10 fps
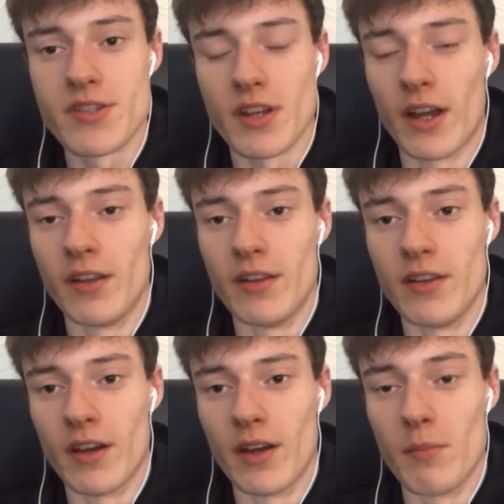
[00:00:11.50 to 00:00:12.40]

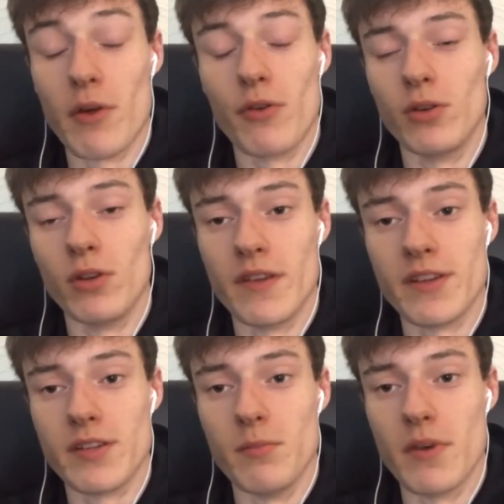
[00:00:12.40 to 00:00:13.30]
And uh, my role on the
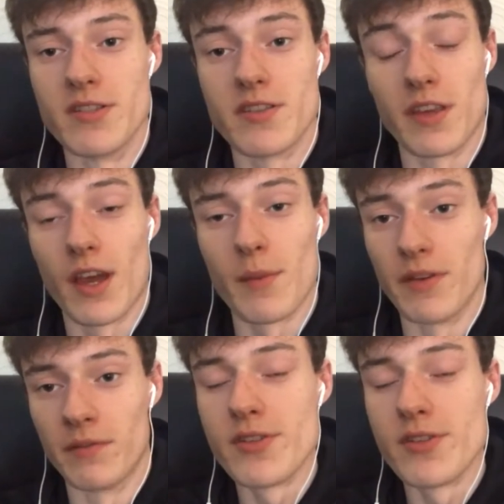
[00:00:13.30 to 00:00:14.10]
team is the cap.